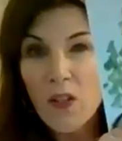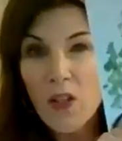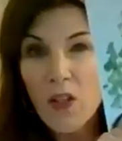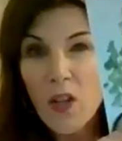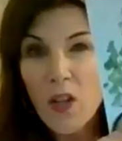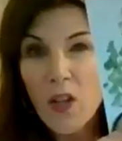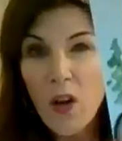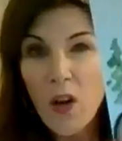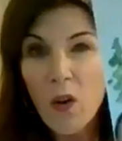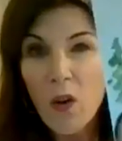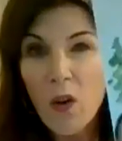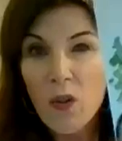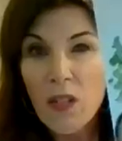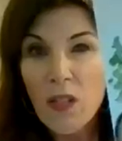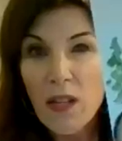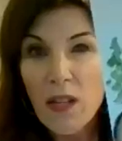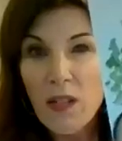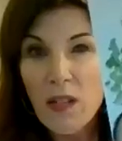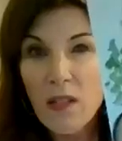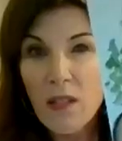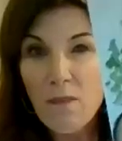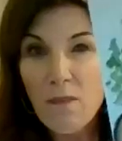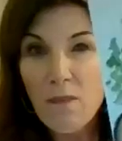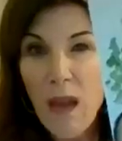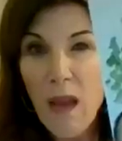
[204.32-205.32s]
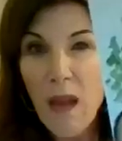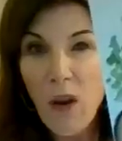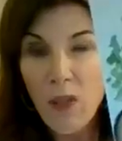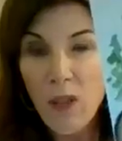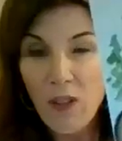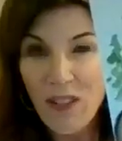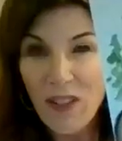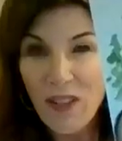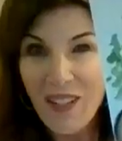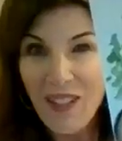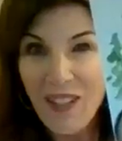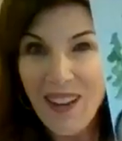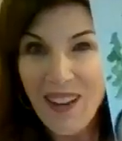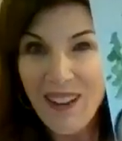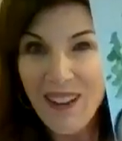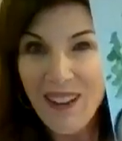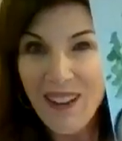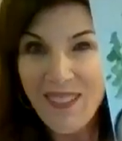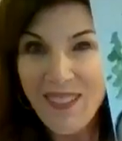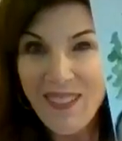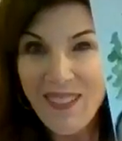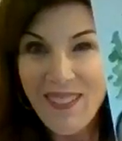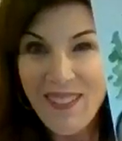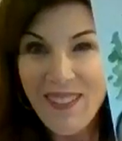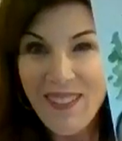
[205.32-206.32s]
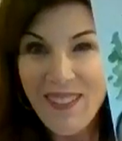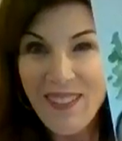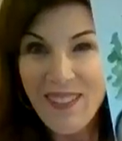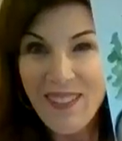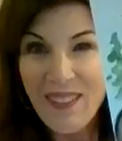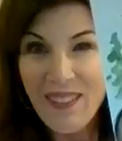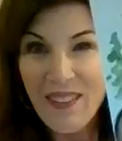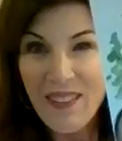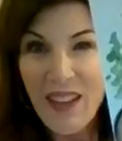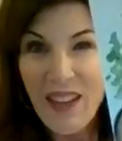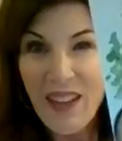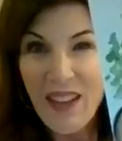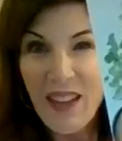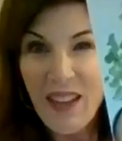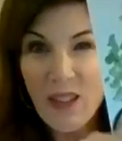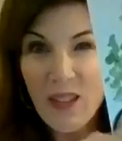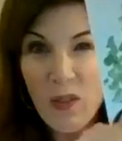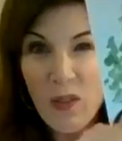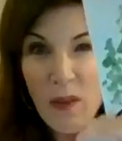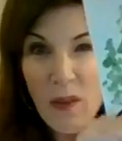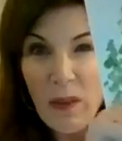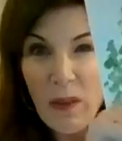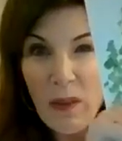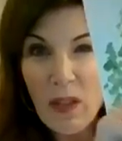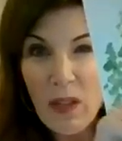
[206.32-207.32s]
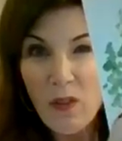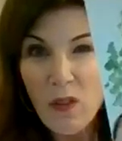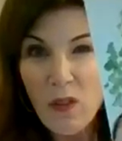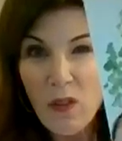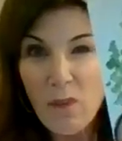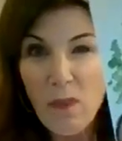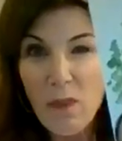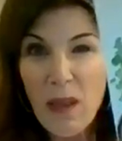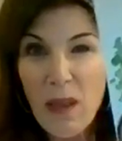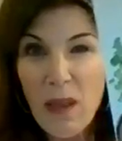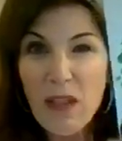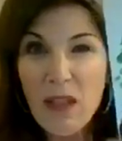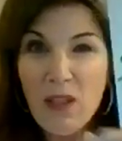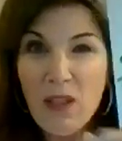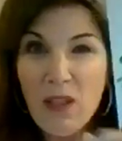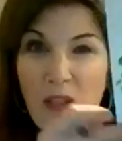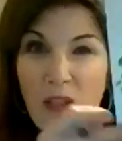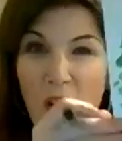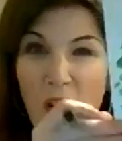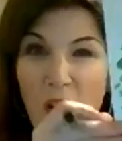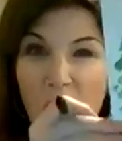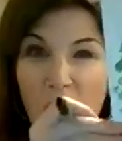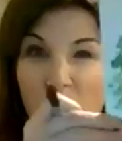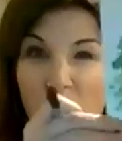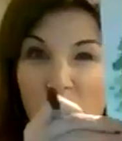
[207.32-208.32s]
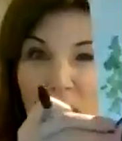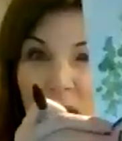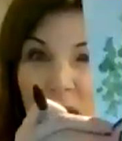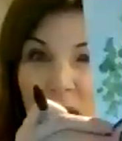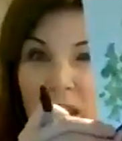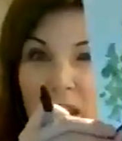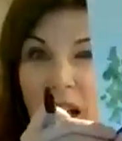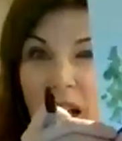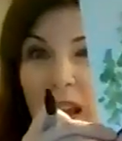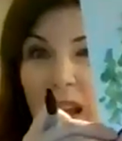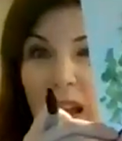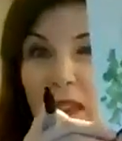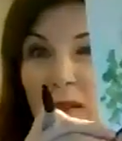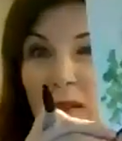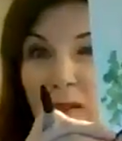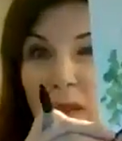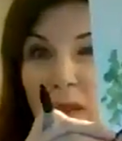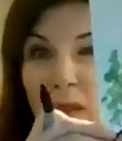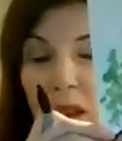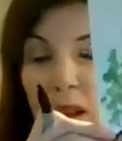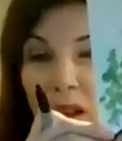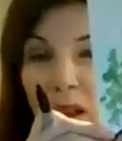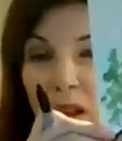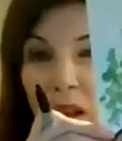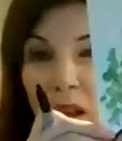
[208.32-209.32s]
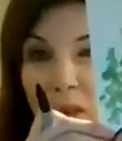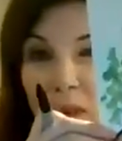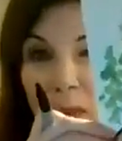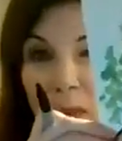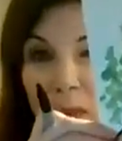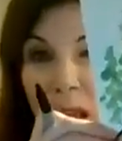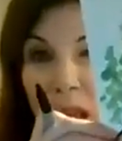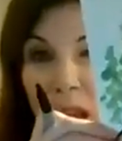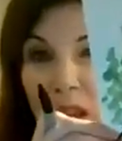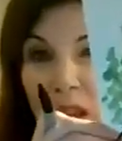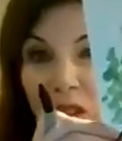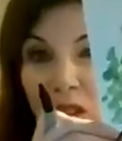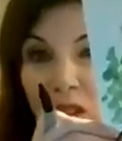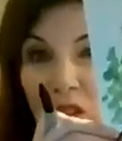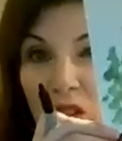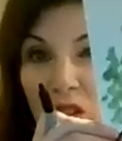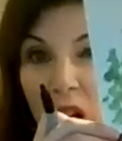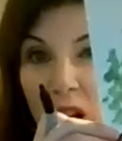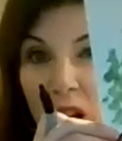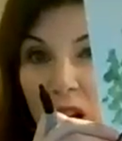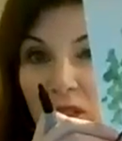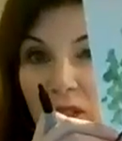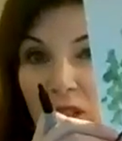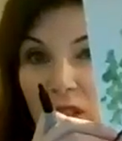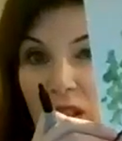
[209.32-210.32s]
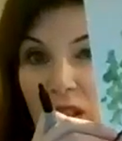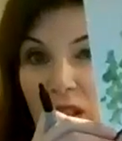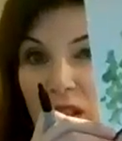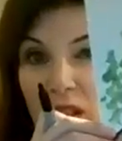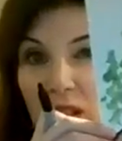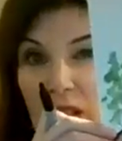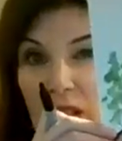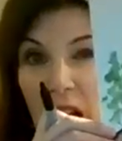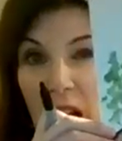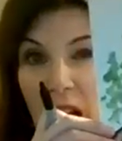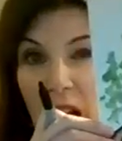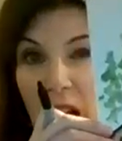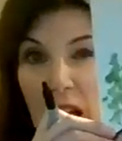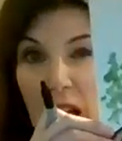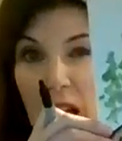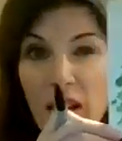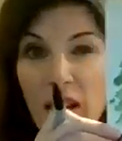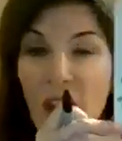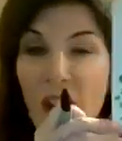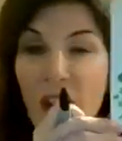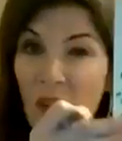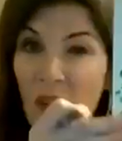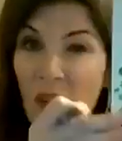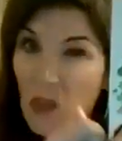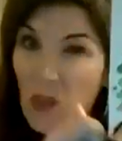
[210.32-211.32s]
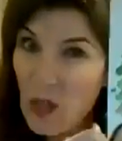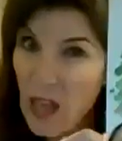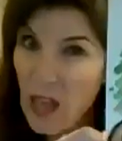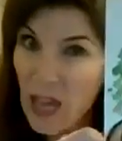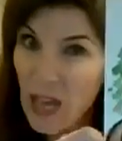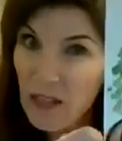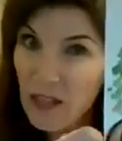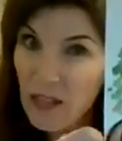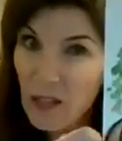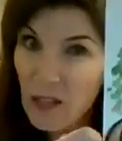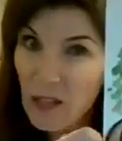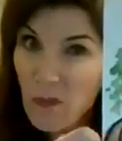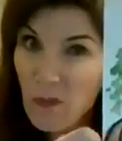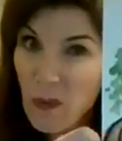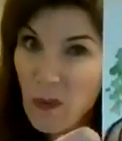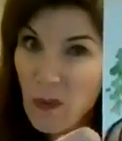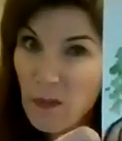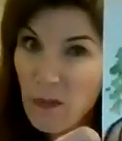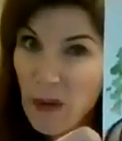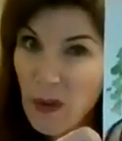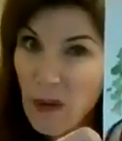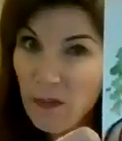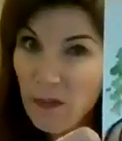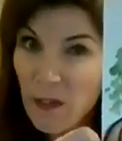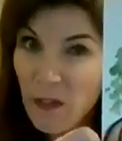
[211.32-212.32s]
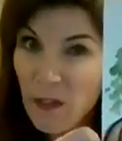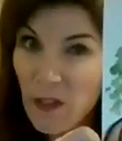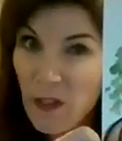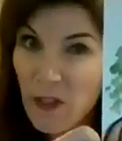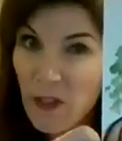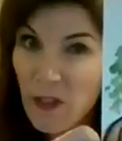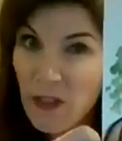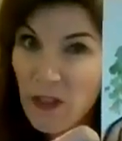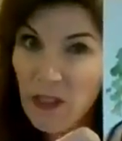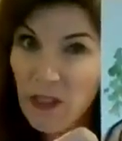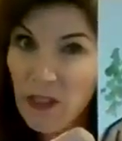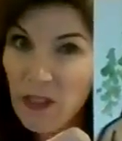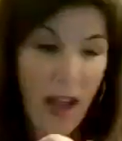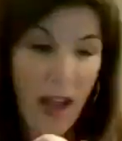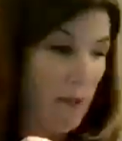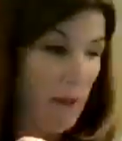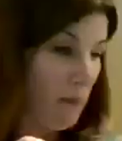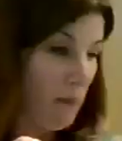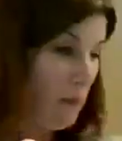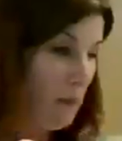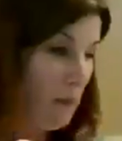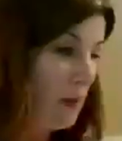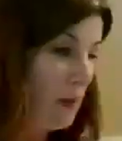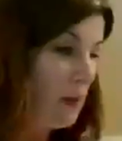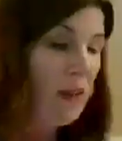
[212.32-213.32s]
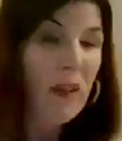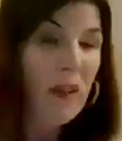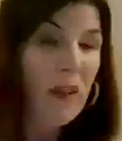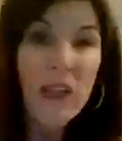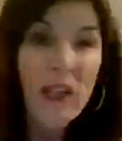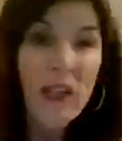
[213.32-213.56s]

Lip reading: where his nose and his mouth are gonna go. Okay, so I'm going to do a big circle, but it's not in the middle of the page, it's off to the side. So that's going to be my first step.